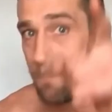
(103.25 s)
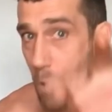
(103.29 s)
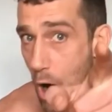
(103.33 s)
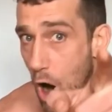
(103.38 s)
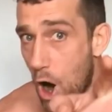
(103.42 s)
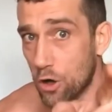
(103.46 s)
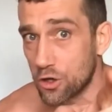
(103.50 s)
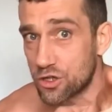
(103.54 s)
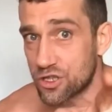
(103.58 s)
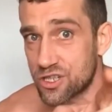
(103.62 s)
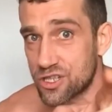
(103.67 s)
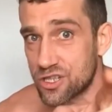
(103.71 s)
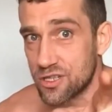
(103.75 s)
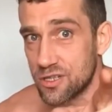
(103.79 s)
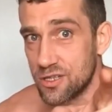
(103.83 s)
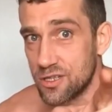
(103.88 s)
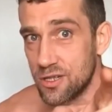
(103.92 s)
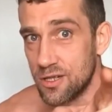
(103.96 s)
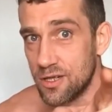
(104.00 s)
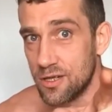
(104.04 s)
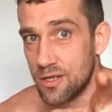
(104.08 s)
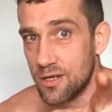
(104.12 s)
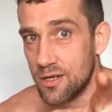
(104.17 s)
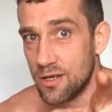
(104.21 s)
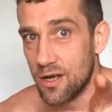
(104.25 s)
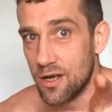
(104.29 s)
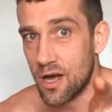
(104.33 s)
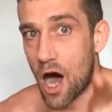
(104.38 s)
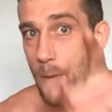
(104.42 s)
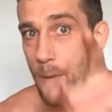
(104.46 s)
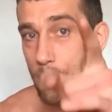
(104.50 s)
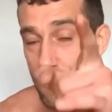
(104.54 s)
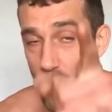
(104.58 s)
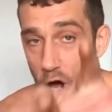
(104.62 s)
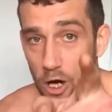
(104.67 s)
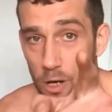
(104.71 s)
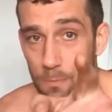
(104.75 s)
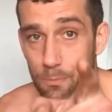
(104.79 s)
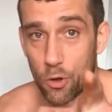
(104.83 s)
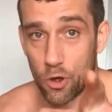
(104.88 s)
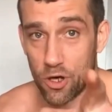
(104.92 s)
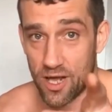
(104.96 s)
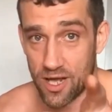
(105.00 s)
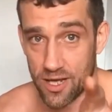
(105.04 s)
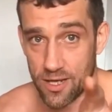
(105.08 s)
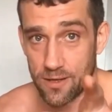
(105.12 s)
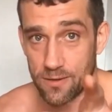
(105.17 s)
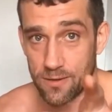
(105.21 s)
But I'm not a
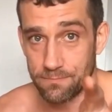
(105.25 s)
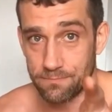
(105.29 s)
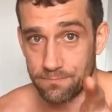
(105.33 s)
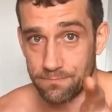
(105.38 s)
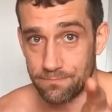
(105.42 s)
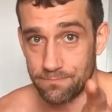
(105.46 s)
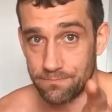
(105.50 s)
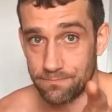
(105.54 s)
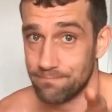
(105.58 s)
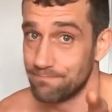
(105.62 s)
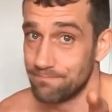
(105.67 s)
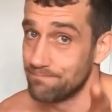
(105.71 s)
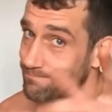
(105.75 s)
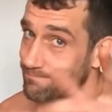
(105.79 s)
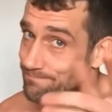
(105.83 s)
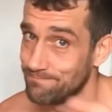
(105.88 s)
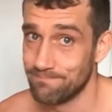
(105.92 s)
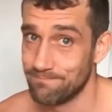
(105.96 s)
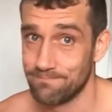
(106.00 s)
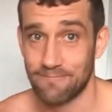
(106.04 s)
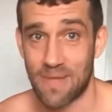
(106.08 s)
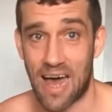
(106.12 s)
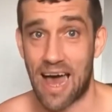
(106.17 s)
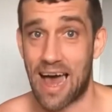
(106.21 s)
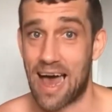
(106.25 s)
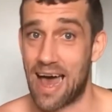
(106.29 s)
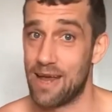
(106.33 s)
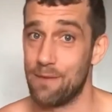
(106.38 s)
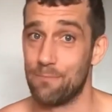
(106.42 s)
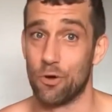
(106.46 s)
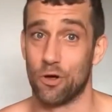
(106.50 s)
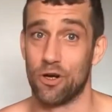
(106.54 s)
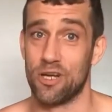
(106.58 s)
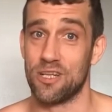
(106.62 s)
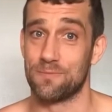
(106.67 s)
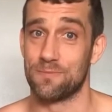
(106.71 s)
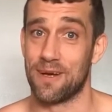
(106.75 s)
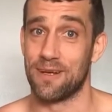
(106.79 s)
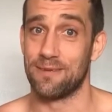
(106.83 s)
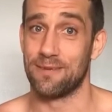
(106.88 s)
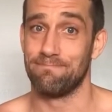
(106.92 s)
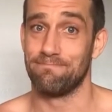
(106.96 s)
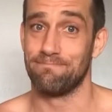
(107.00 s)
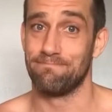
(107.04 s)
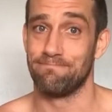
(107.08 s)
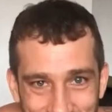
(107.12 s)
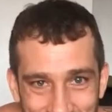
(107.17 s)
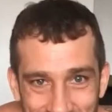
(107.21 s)
bully. I hate bullies, man.
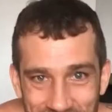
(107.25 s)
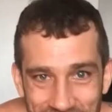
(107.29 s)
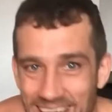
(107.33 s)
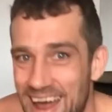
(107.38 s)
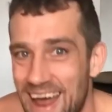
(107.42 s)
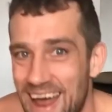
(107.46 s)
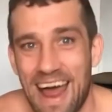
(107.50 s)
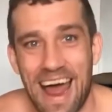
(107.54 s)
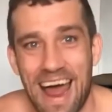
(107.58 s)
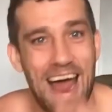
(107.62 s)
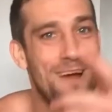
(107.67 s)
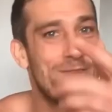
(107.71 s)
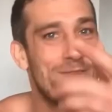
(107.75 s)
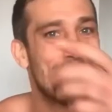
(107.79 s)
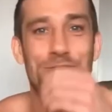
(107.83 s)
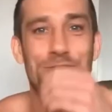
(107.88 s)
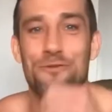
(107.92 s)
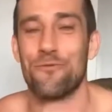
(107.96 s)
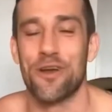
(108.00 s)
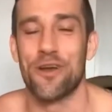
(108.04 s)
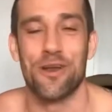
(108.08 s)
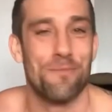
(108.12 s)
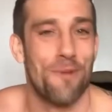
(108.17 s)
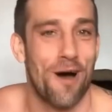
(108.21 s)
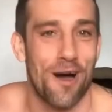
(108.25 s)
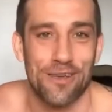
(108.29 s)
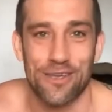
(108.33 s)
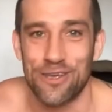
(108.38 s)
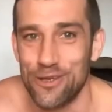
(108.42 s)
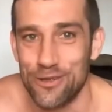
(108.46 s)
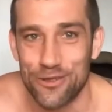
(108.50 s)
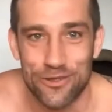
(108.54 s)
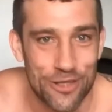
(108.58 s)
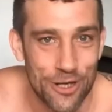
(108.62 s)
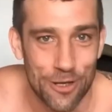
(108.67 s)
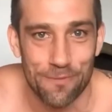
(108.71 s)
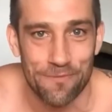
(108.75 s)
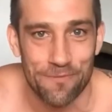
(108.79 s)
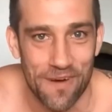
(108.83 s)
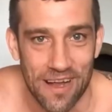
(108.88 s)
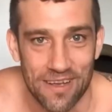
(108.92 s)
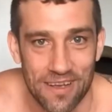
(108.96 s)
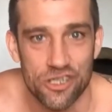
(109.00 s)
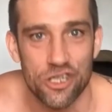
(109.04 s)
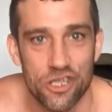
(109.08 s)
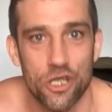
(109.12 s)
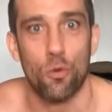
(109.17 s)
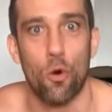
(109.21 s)
Every one of my YouTube
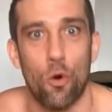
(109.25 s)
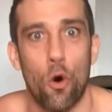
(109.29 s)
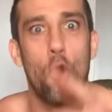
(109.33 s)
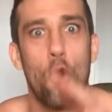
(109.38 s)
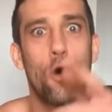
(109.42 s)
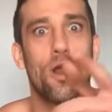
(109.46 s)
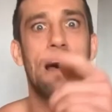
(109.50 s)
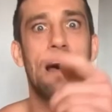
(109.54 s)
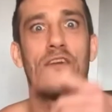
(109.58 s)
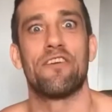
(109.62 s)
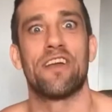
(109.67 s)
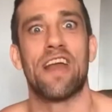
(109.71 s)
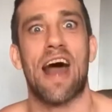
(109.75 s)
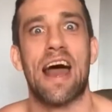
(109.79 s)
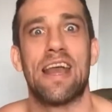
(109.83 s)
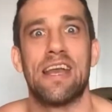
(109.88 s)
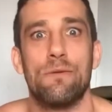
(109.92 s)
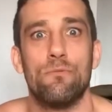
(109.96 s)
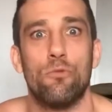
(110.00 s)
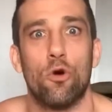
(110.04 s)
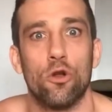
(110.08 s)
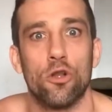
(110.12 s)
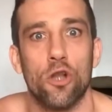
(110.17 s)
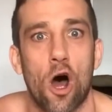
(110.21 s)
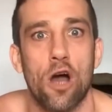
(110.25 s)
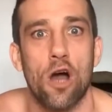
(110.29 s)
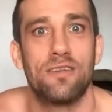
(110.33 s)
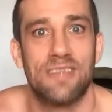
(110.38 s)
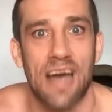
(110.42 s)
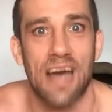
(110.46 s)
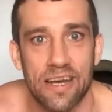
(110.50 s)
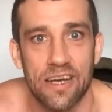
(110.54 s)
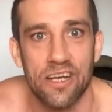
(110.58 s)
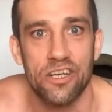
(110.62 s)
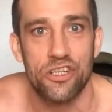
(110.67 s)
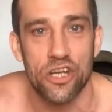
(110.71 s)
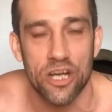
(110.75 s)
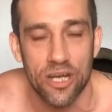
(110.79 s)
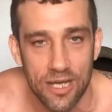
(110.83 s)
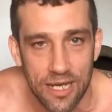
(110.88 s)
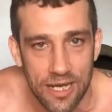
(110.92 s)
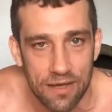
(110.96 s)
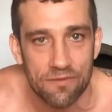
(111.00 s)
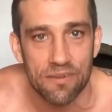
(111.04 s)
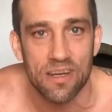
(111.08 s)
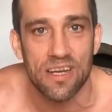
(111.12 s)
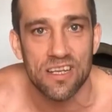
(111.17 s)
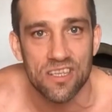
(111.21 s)
fans, you all have an animal like Danny G
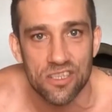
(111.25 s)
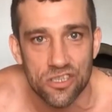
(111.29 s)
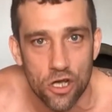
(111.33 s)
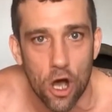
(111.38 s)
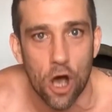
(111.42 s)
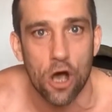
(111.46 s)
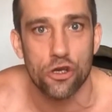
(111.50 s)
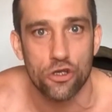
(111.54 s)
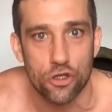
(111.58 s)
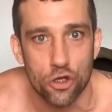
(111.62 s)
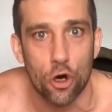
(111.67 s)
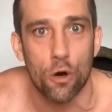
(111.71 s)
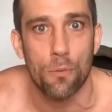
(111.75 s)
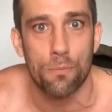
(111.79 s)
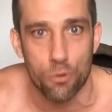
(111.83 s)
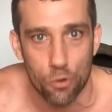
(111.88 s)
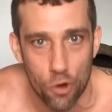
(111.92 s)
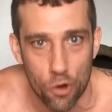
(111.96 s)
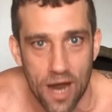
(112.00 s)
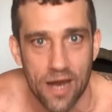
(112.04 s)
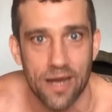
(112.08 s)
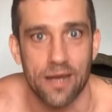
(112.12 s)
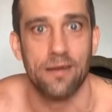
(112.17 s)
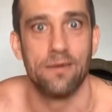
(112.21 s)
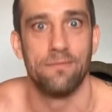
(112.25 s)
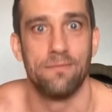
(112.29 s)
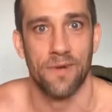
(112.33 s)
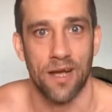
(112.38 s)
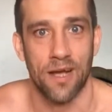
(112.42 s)
living inside your brain,